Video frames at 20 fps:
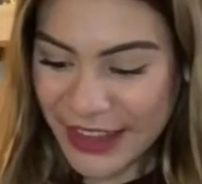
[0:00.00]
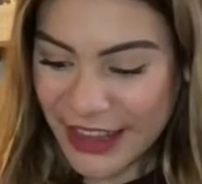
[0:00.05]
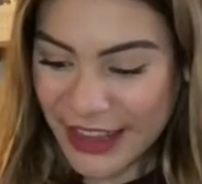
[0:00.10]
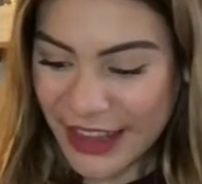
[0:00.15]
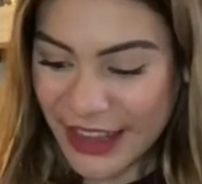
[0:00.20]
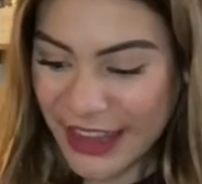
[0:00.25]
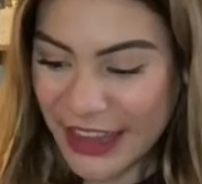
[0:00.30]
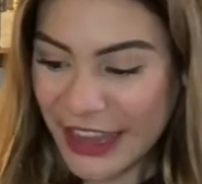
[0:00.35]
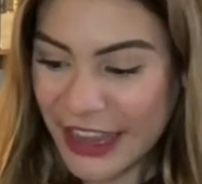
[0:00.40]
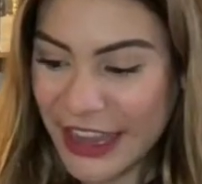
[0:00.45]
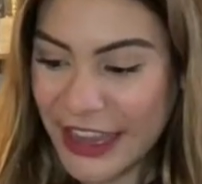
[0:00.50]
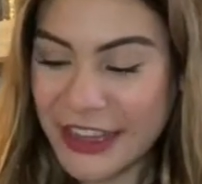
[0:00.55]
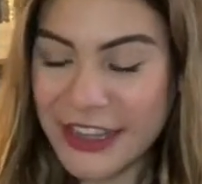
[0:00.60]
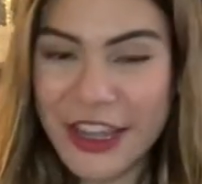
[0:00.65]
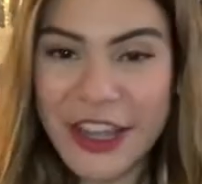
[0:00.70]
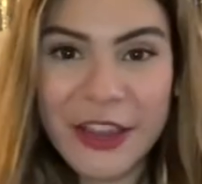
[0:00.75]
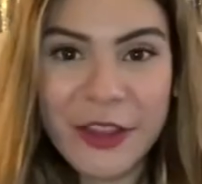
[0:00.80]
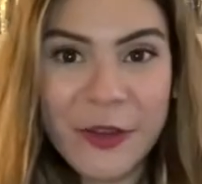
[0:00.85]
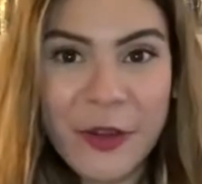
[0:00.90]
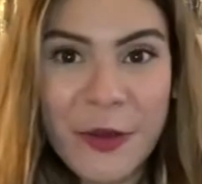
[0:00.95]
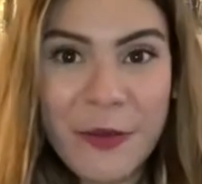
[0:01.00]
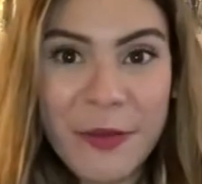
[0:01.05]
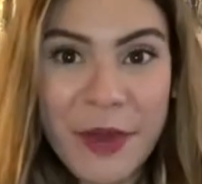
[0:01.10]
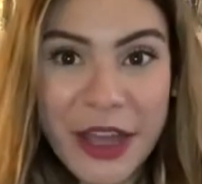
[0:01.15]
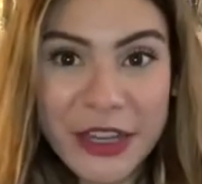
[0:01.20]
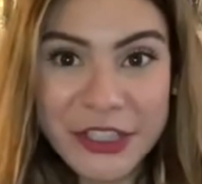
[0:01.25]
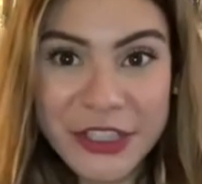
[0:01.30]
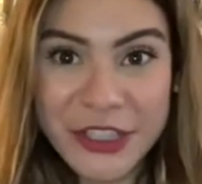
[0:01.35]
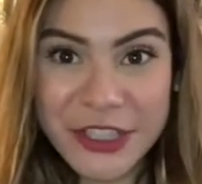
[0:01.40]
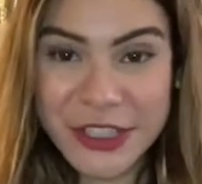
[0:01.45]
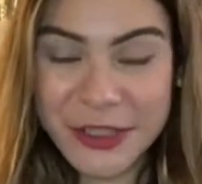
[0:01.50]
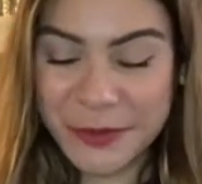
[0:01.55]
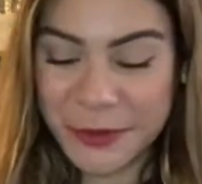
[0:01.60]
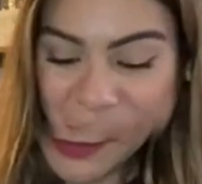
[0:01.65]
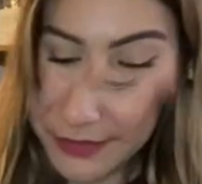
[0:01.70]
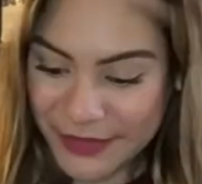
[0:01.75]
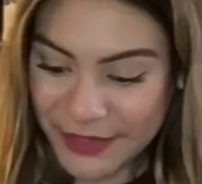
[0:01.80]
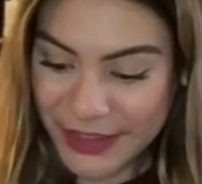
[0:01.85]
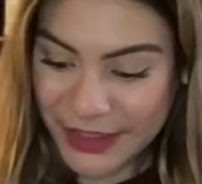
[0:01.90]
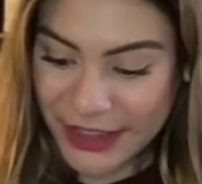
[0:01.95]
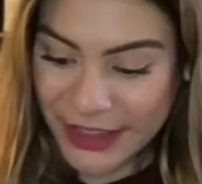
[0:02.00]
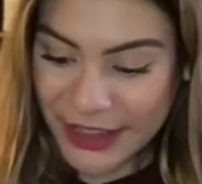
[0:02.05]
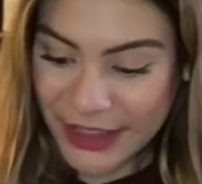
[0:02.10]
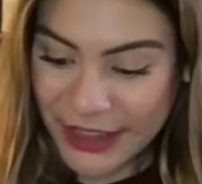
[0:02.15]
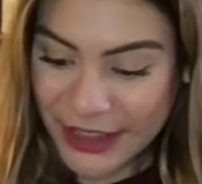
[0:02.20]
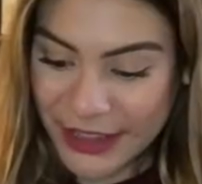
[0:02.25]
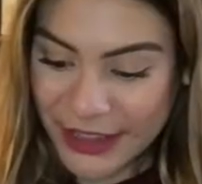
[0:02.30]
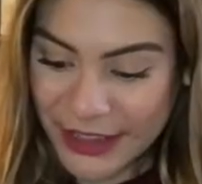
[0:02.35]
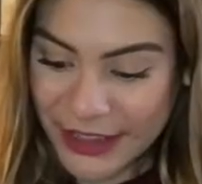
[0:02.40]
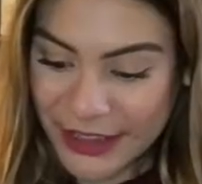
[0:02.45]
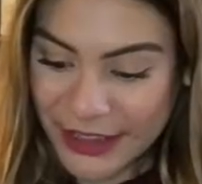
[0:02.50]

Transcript: and a little matcha spoon here.